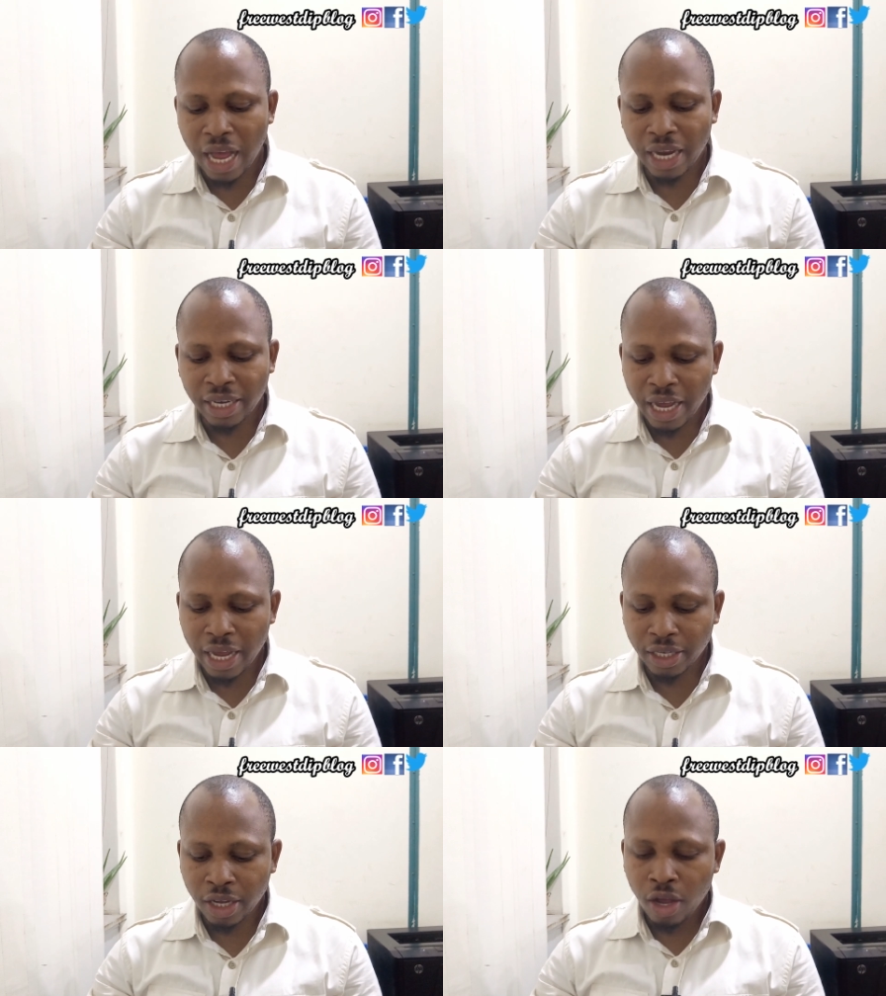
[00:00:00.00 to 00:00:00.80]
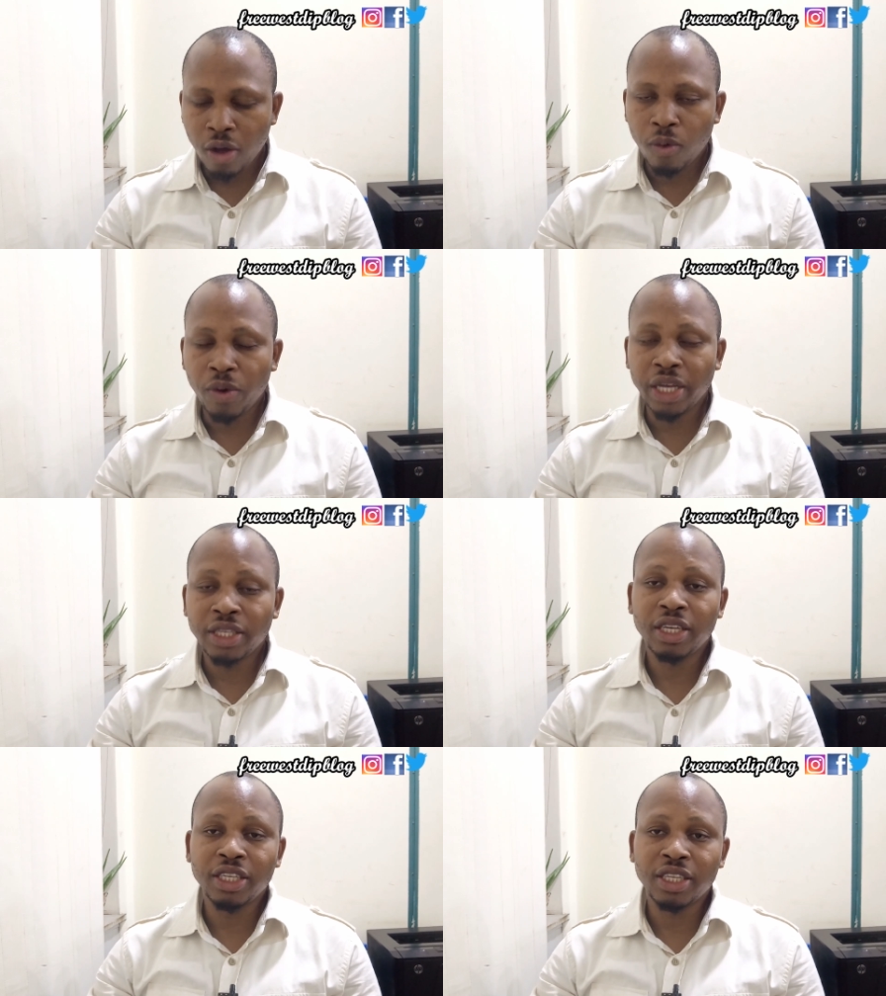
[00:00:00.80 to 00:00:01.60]
and then with
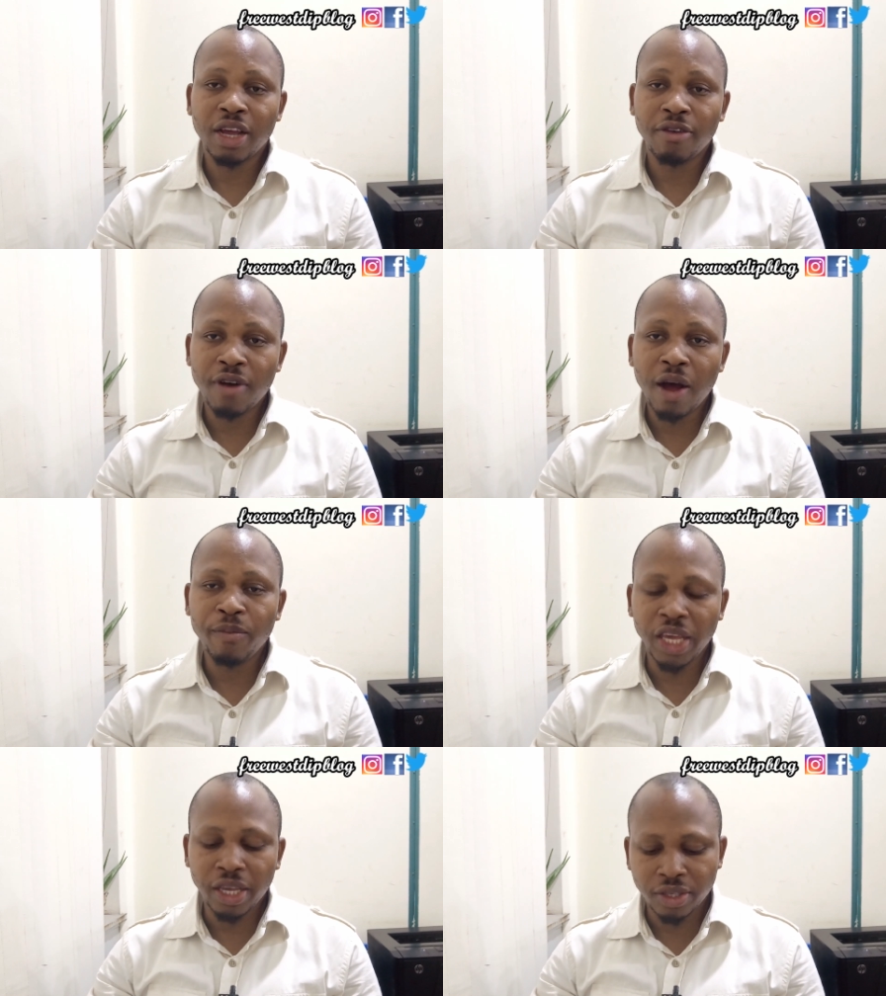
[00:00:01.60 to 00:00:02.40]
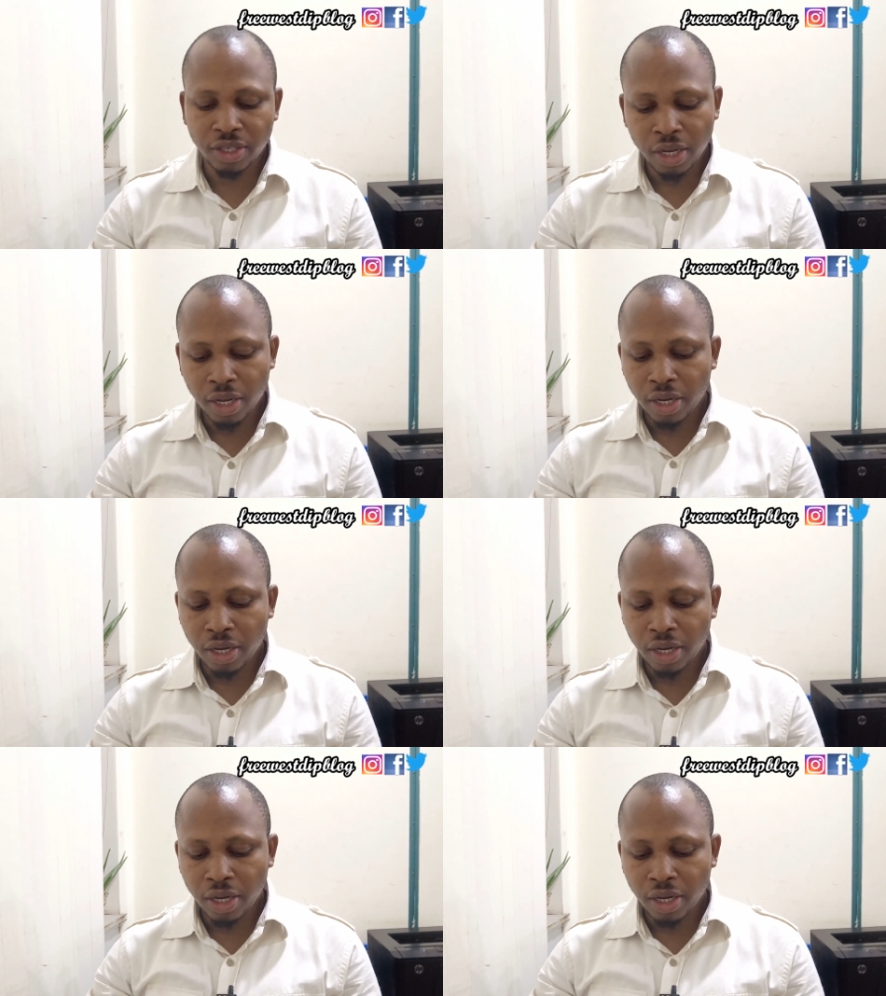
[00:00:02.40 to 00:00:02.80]
his fan base,